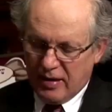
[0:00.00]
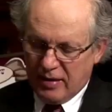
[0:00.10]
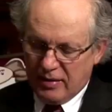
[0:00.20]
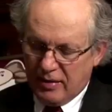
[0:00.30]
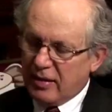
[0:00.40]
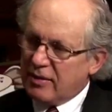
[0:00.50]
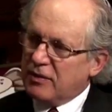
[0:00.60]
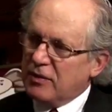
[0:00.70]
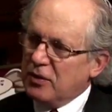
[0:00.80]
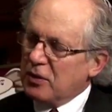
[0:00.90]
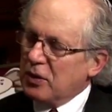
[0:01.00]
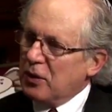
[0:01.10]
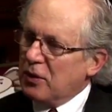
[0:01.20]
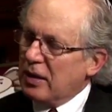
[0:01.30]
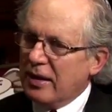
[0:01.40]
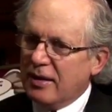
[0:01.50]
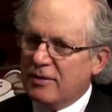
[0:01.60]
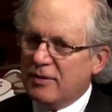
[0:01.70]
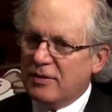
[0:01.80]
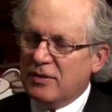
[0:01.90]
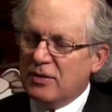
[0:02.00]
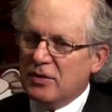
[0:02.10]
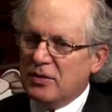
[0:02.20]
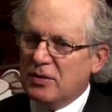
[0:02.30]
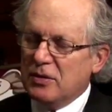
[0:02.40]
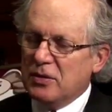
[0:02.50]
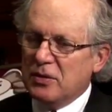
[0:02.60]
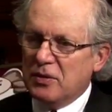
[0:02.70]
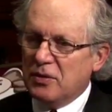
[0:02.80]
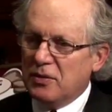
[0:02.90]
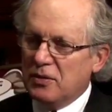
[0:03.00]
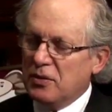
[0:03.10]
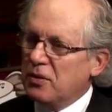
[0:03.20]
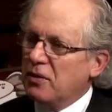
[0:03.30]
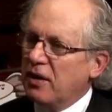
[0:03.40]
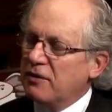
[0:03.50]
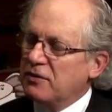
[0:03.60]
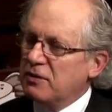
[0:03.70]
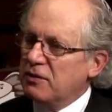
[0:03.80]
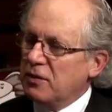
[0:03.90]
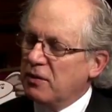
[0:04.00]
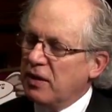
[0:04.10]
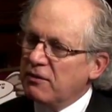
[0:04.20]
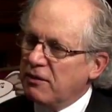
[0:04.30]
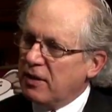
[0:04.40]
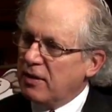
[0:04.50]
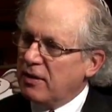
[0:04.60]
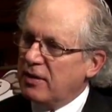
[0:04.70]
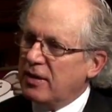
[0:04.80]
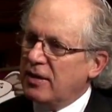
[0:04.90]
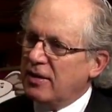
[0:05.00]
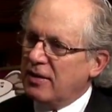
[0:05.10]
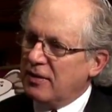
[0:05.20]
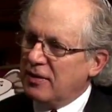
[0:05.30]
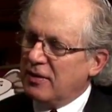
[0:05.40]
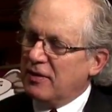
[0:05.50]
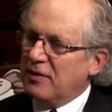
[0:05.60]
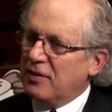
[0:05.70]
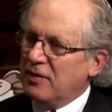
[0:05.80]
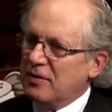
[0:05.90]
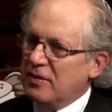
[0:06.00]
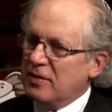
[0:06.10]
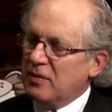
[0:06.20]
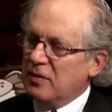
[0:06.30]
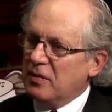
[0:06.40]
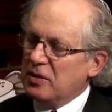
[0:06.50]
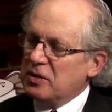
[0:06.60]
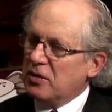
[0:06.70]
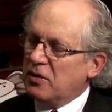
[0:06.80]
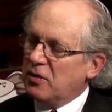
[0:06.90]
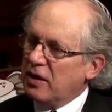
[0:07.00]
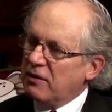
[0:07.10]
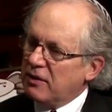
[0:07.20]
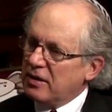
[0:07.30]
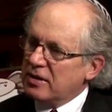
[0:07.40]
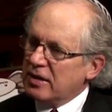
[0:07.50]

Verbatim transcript: And yet you go a lot to your graves of your grandfather. yes. What's your grandfather's